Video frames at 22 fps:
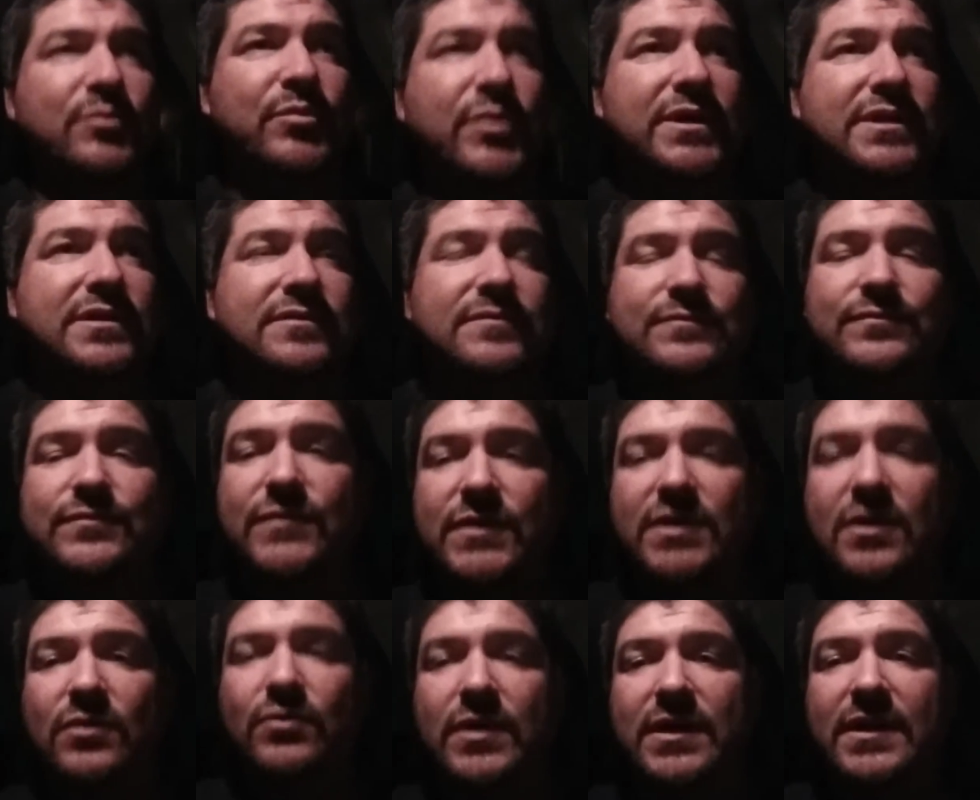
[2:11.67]
But
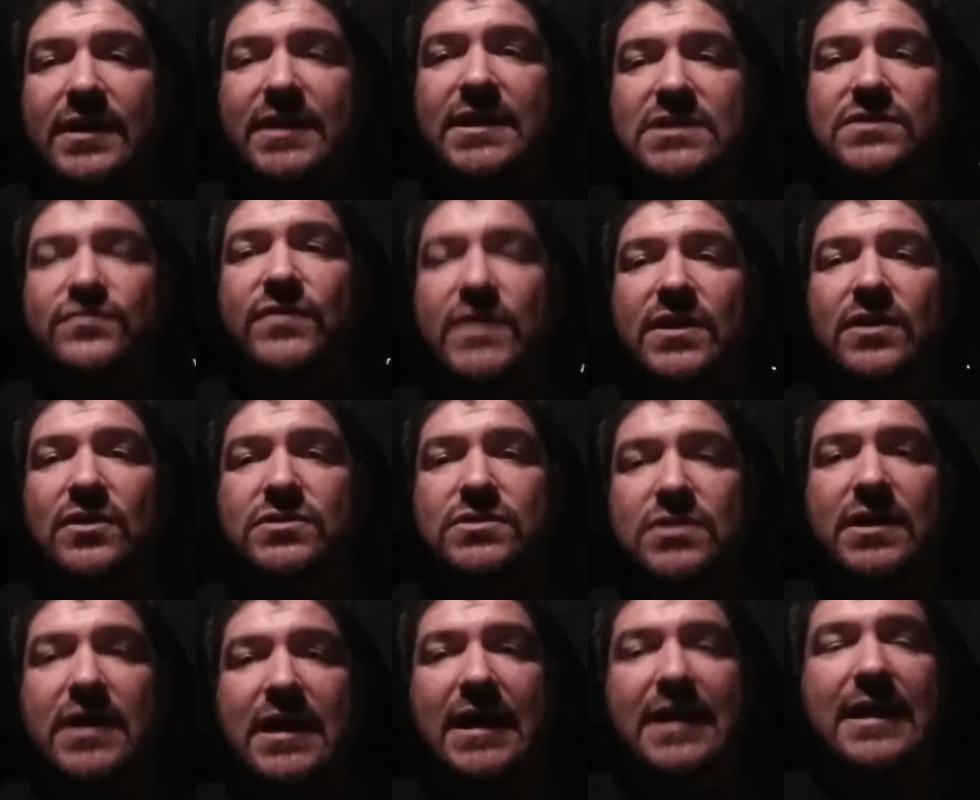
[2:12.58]
you know what? These
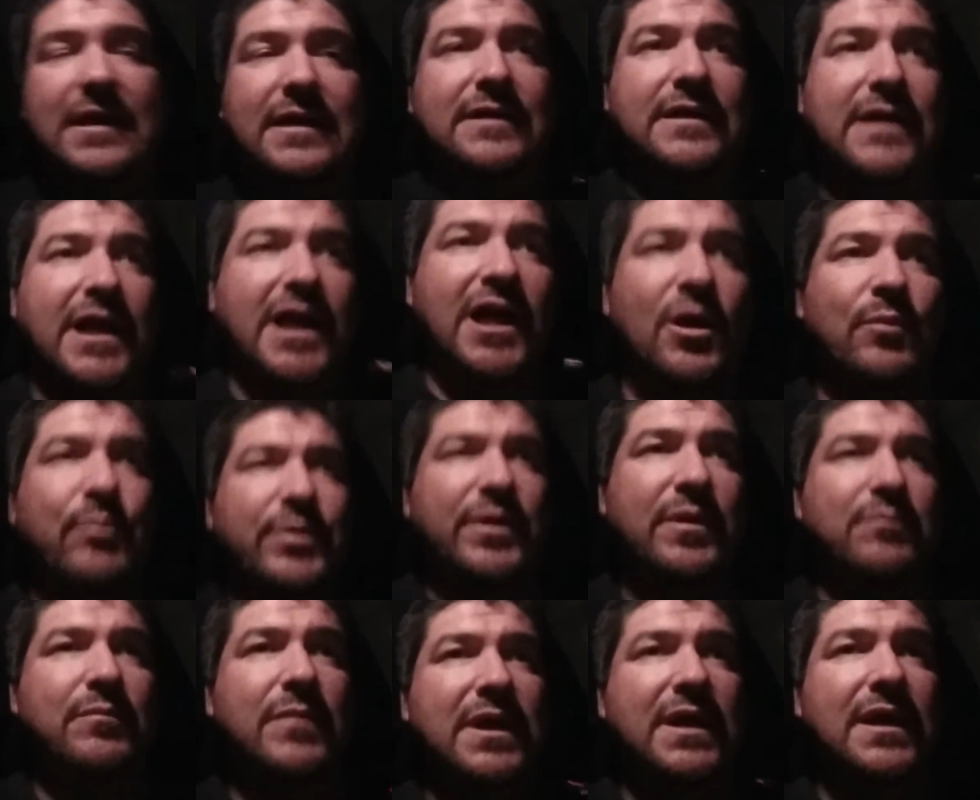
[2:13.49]
videos are kind of
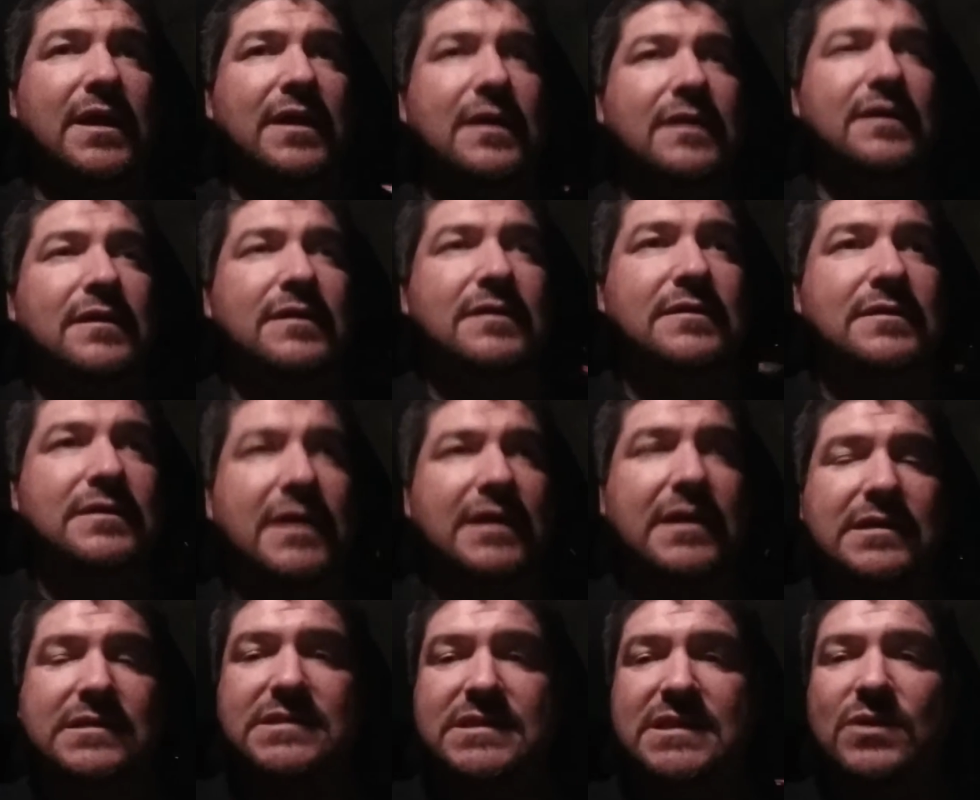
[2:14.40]
helping me
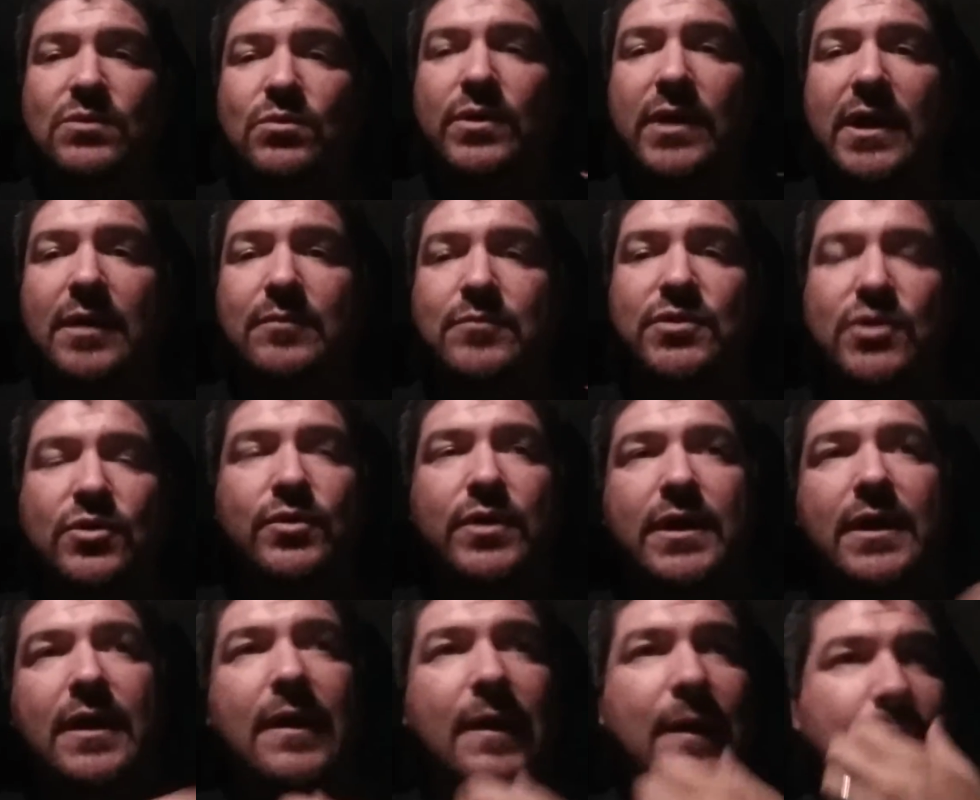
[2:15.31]
kind of see what I'm
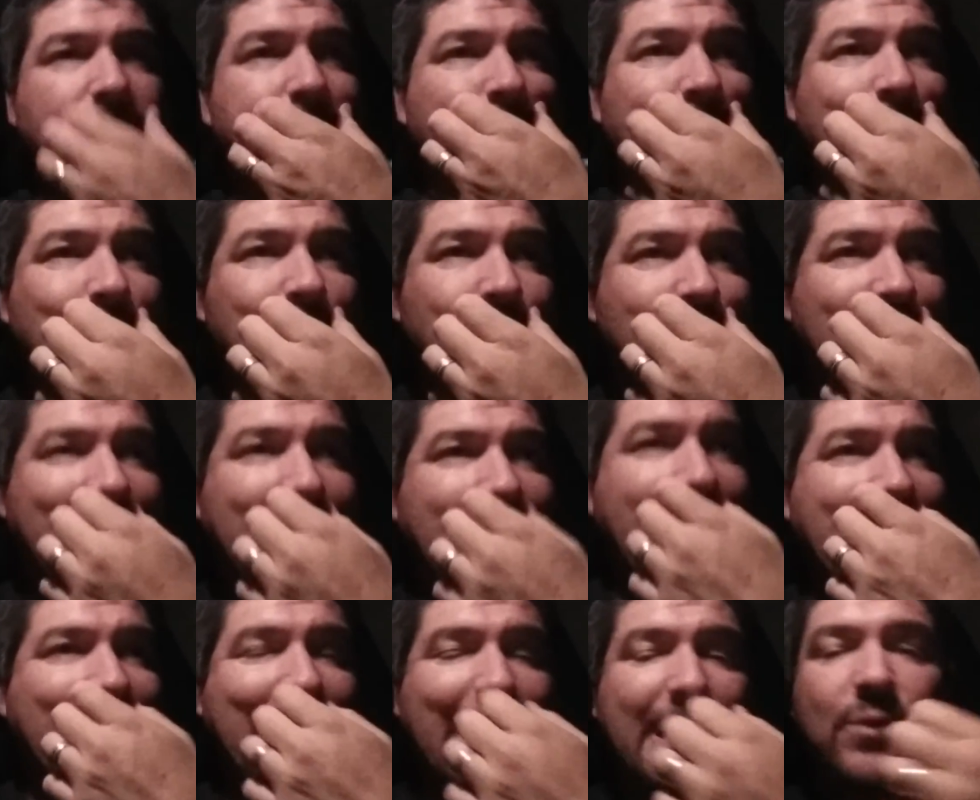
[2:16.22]
doing
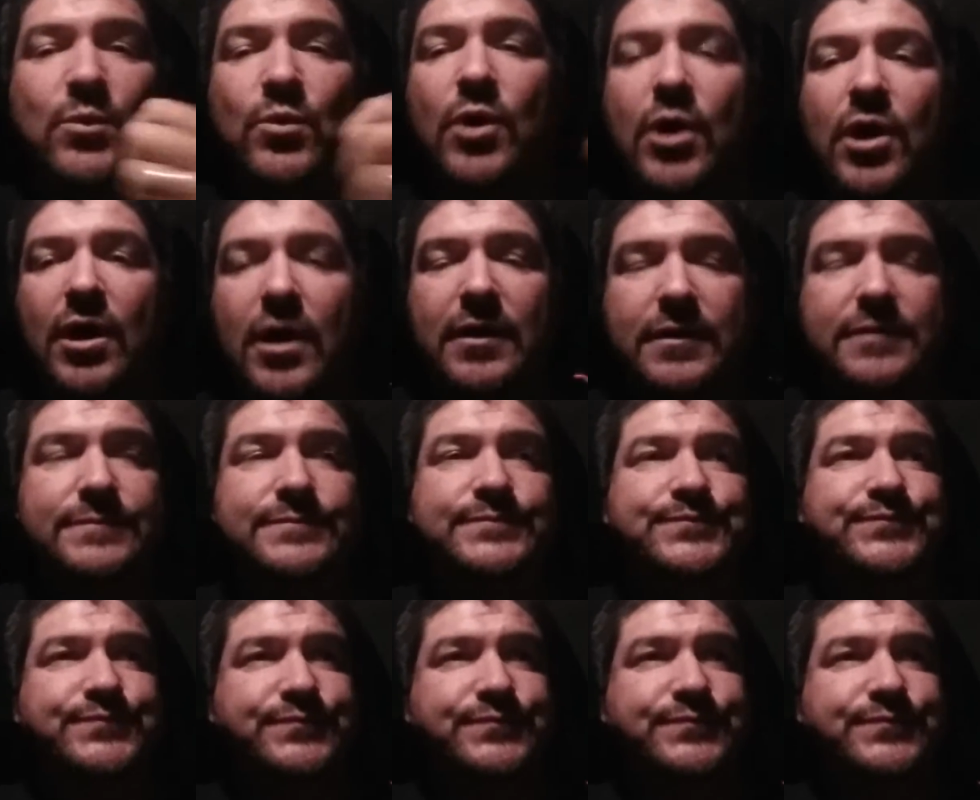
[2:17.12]
right and wrong.